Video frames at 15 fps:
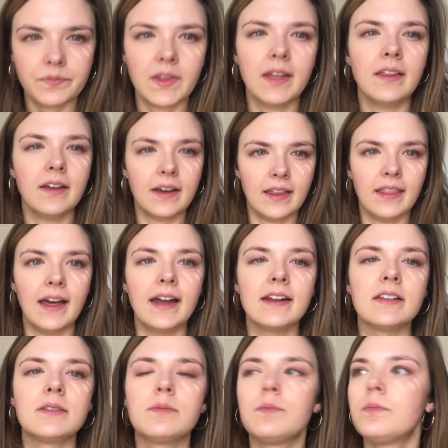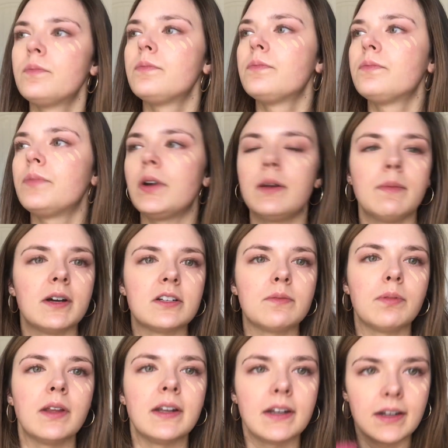and look at that, it's pretty much
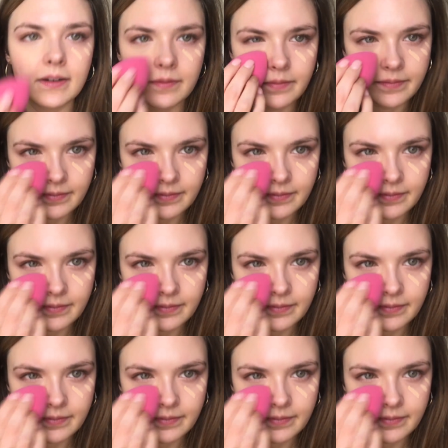blended.